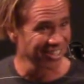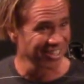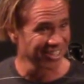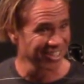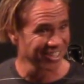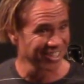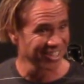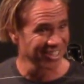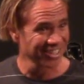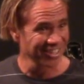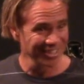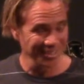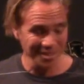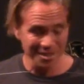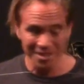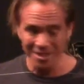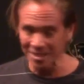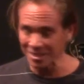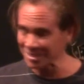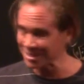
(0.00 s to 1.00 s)
Acts.
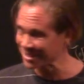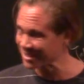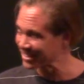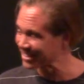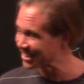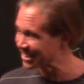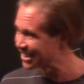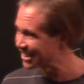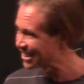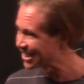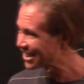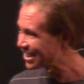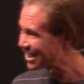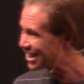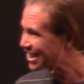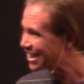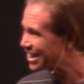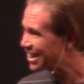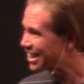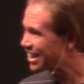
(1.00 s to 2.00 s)
Acts.
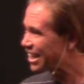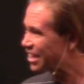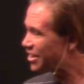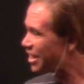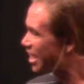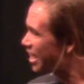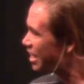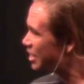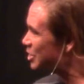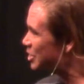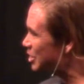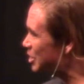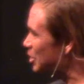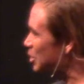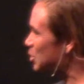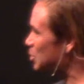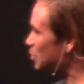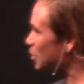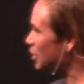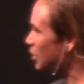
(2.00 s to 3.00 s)
And that Acts
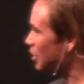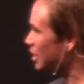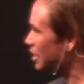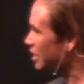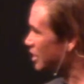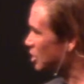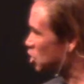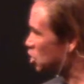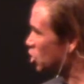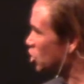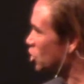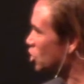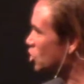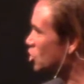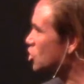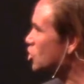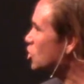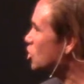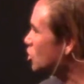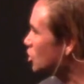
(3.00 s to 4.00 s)
deals with the
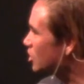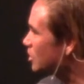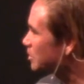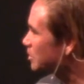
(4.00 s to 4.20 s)
church